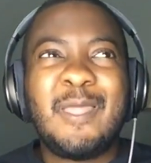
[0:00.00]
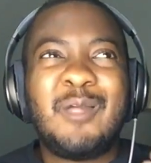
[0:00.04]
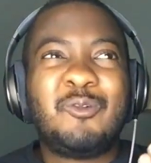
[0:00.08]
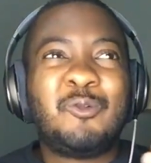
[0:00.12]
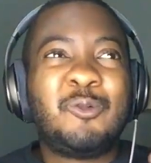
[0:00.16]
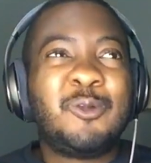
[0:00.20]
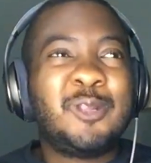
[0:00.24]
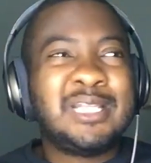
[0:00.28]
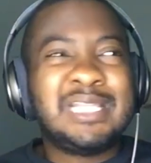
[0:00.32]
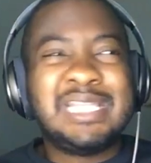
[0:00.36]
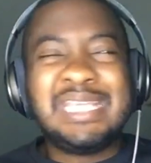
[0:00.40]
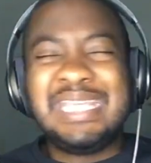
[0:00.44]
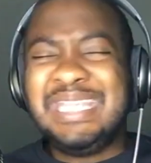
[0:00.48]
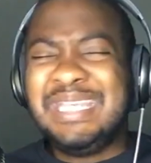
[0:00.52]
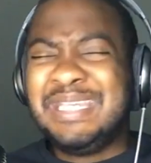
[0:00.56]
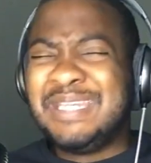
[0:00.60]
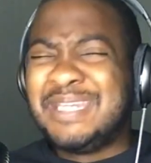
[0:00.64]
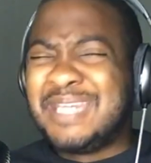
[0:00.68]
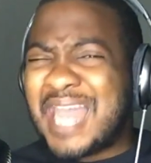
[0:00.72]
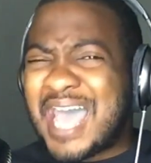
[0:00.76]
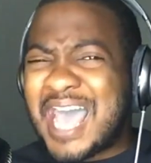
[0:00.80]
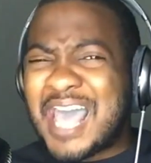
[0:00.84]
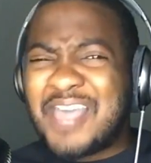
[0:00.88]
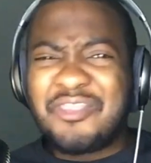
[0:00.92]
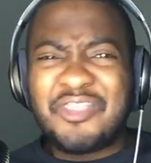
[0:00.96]
really
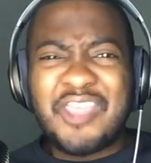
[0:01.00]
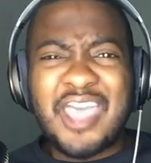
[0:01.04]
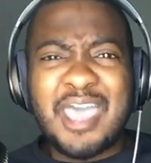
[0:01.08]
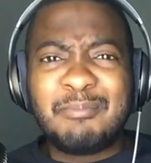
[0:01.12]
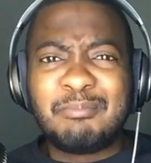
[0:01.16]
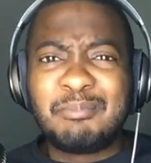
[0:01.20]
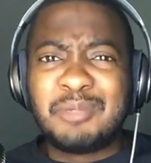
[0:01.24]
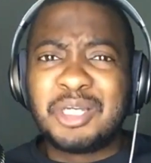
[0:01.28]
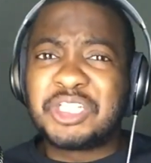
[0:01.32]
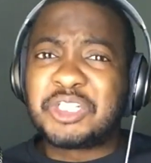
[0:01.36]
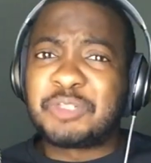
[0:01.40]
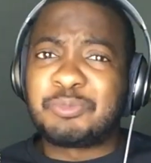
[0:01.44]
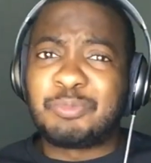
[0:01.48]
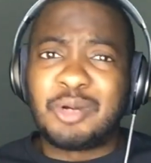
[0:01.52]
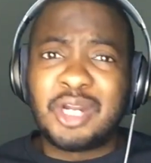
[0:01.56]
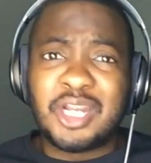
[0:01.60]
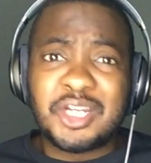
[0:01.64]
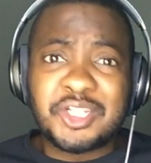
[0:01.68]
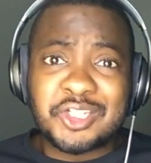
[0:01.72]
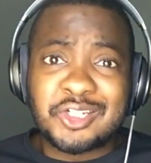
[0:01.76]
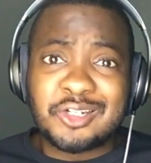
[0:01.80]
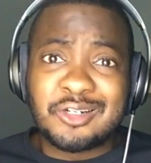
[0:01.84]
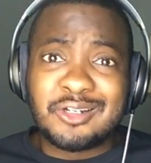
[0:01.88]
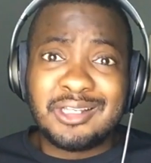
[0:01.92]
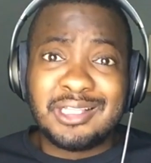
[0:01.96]
not that much
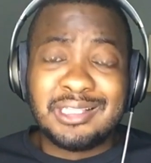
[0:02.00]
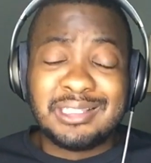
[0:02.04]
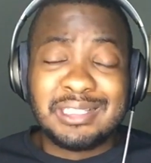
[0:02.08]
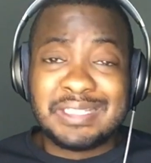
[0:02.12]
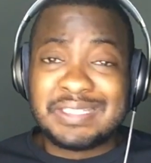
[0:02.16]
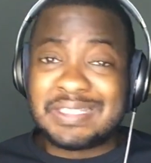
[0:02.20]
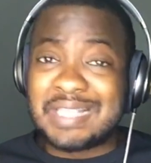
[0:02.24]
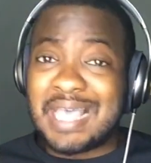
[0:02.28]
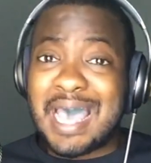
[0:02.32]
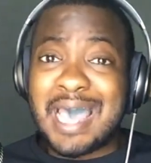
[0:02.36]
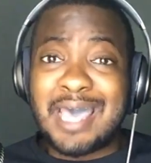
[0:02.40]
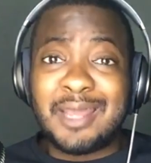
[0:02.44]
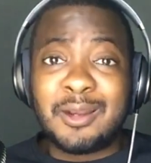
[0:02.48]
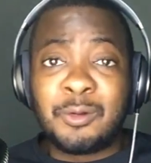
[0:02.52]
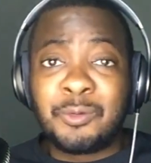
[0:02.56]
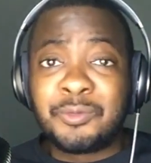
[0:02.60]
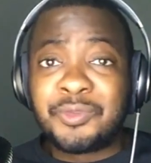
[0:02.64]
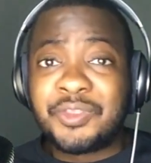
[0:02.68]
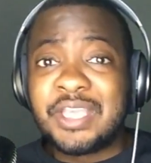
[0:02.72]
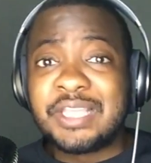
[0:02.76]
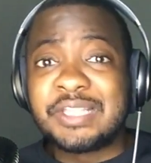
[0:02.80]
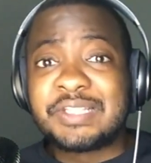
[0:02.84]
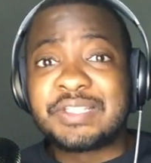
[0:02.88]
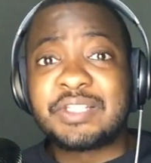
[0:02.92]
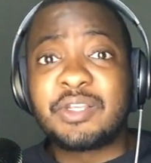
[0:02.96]
pressure, at least I don't
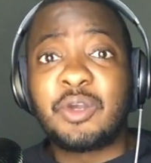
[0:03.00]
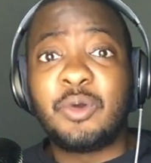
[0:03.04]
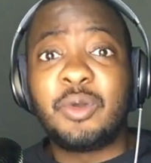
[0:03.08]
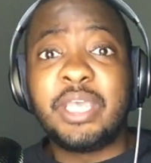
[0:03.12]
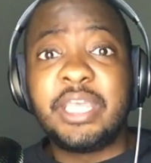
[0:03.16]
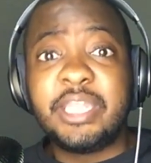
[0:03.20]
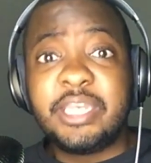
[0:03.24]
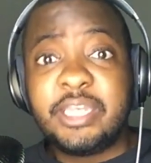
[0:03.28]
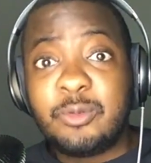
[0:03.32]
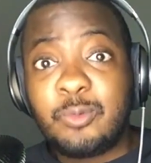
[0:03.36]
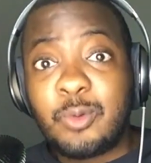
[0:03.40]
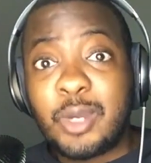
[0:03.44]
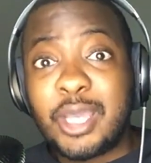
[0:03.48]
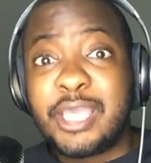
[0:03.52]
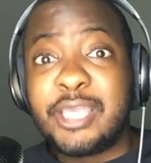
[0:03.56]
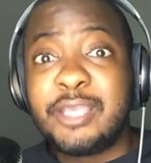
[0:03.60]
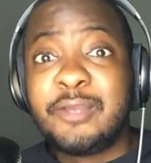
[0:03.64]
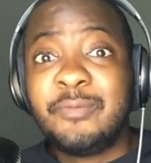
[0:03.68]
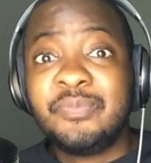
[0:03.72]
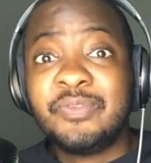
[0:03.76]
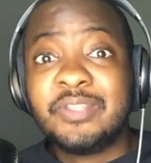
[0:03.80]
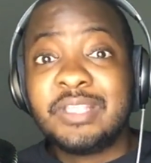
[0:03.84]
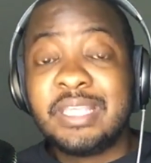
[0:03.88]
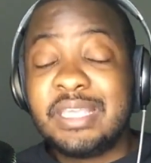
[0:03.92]
think so anyway.